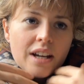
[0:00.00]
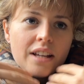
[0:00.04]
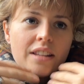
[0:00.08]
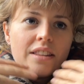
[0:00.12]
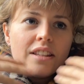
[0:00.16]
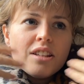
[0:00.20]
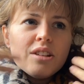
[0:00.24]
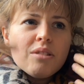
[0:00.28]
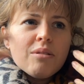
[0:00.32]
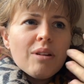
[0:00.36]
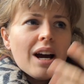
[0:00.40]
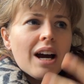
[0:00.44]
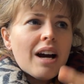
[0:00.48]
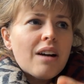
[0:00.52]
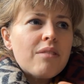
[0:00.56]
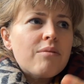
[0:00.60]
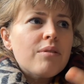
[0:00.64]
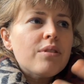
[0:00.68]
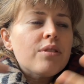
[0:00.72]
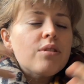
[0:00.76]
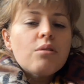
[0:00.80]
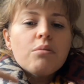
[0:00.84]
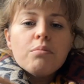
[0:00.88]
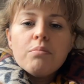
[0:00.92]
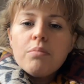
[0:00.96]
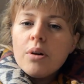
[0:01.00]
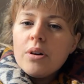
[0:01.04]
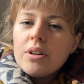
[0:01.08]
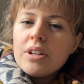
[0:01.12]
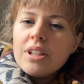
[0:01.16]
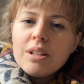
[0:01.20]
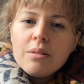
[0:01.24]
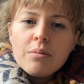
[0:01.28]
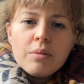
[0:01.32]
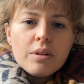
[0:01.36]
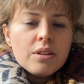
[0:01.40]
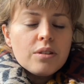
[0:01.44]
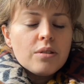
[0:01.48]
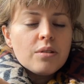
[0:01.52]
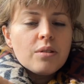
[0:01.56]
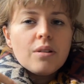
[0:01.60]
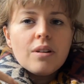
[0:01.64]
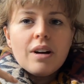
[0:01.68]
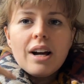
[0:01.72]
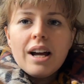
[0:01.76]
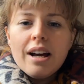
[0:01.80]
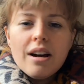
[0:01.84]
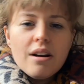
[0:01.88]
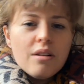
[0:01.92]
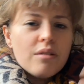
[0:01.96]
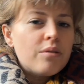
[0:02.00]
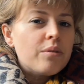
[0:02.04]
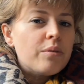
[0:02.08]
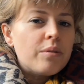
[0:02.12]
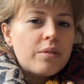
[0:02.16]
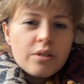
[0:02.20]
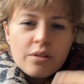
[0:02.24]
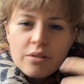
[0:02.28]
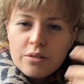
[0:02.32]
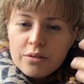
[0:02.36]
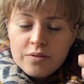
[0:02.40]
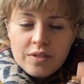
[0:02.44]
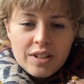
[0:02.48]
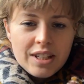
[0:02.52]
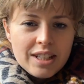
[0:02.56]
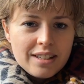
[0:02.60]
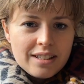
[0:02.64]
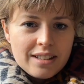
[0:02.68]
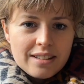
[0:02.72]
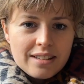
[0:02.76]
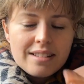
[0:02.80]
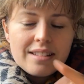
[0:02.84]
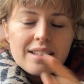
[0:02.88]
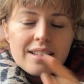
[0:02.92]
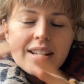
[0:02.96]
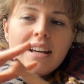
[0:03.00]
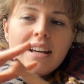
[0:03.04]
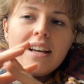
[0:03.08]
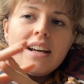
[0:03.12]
that you have with your body, with your health, with your fitness.